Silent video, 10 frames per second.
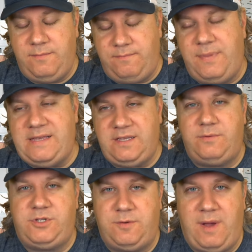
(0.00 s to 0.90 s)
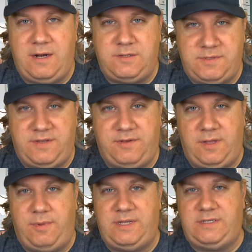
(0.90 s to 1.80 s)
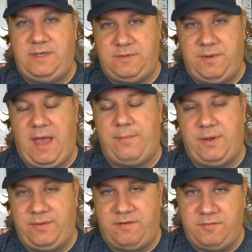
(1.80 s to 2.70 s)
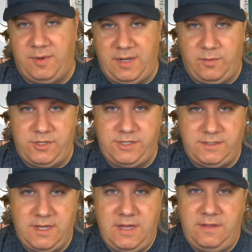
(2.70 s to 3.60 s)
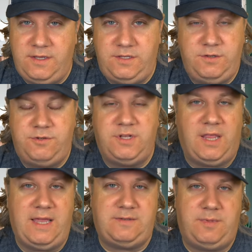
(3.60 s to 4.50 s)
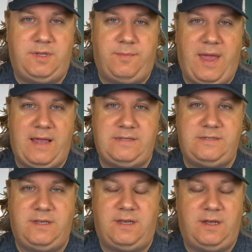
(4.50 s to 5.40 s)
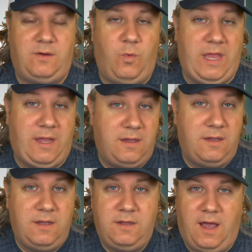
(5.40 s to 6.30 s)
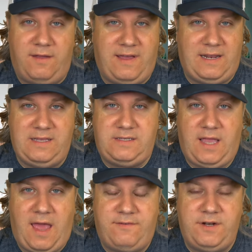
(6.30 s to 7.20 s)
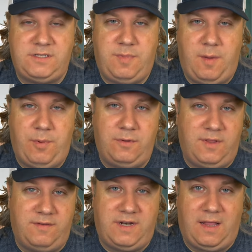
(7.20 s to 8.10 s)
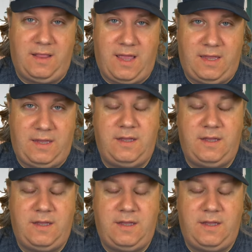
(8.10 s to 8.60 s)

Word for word: basically with Shimano specifically, but it seems to be happening with everybody, which is these huge delays. I mean, in the past uh, week, I've had at least half a dozen people who live in L A